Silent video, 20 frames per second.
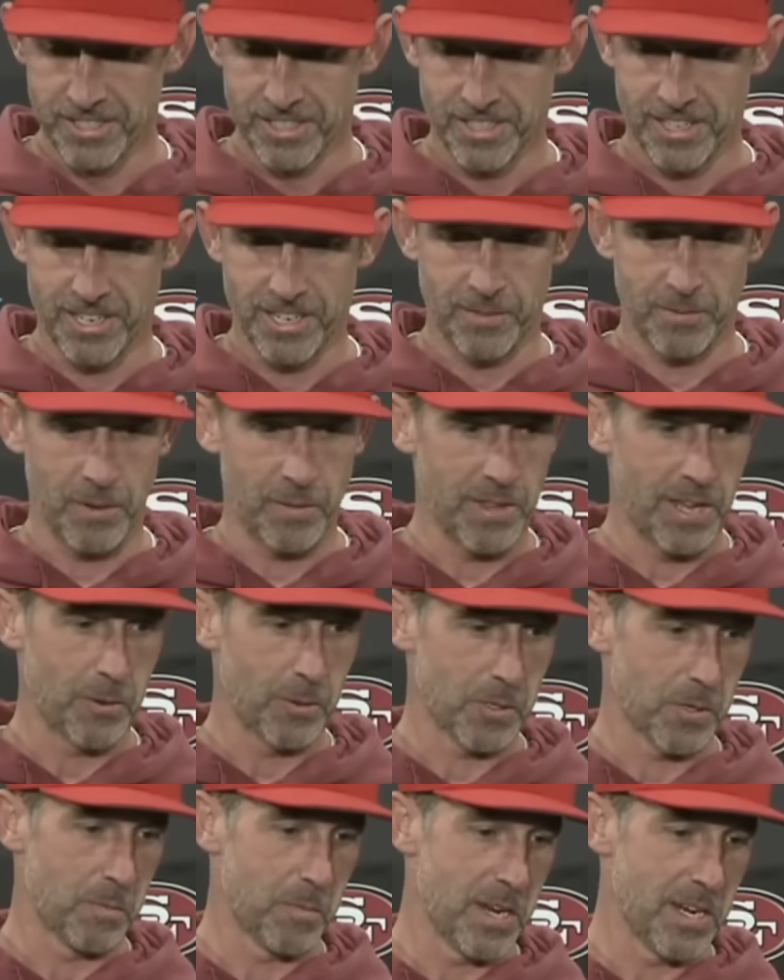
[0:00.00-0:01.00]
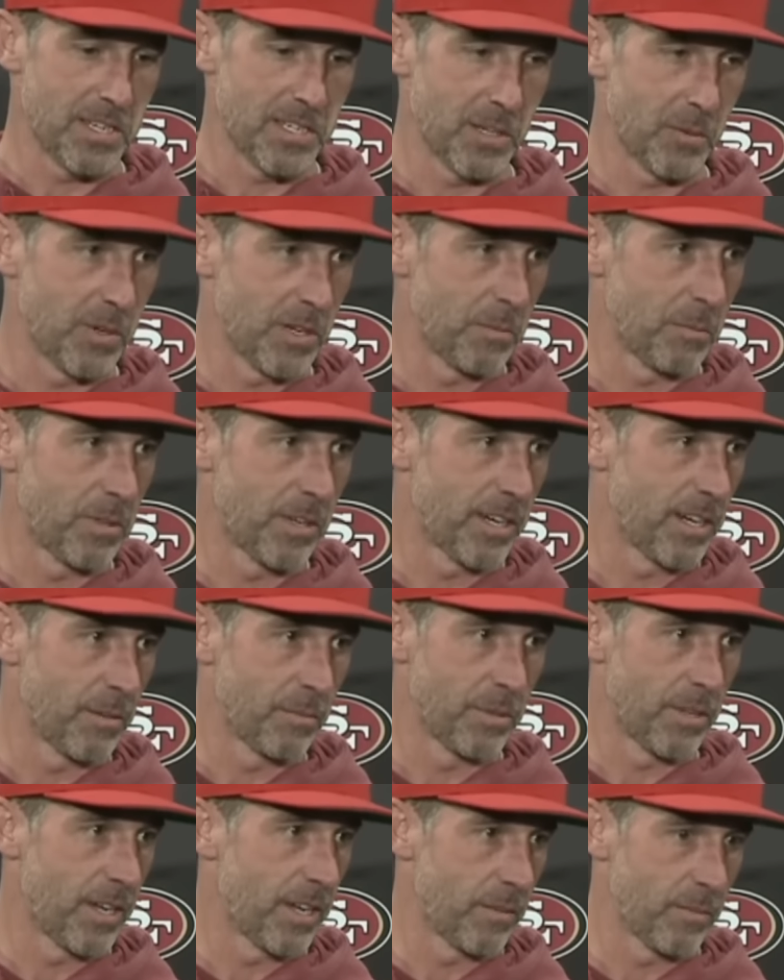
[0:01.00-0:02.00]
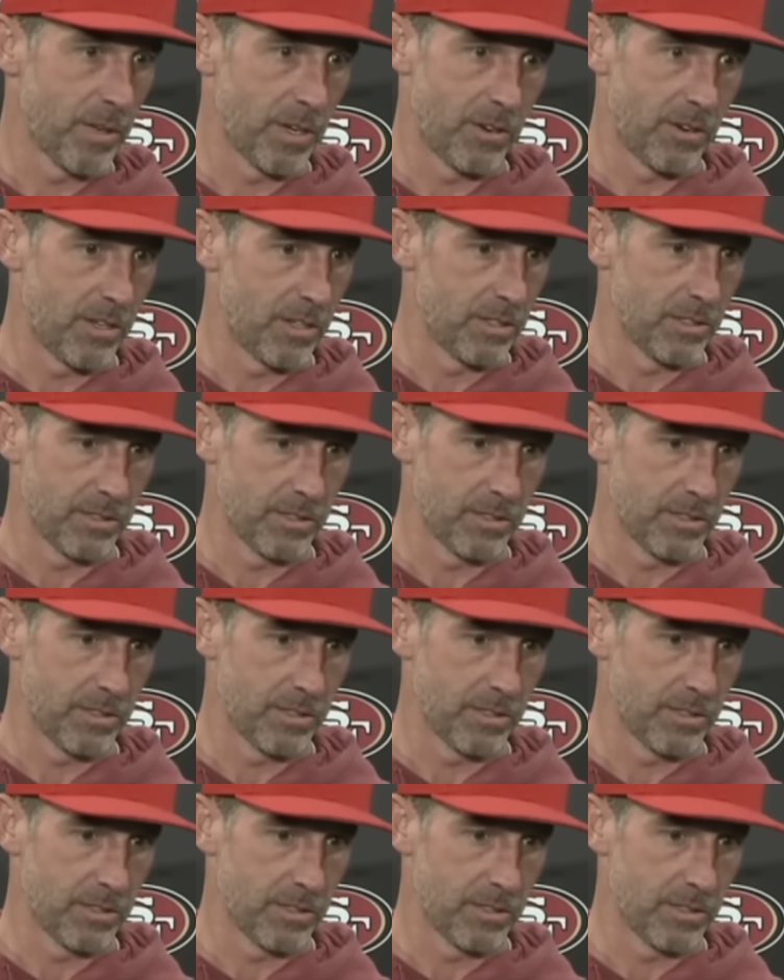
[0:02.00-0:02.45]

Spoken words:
That was amazing. We didn't plan on playing him at all.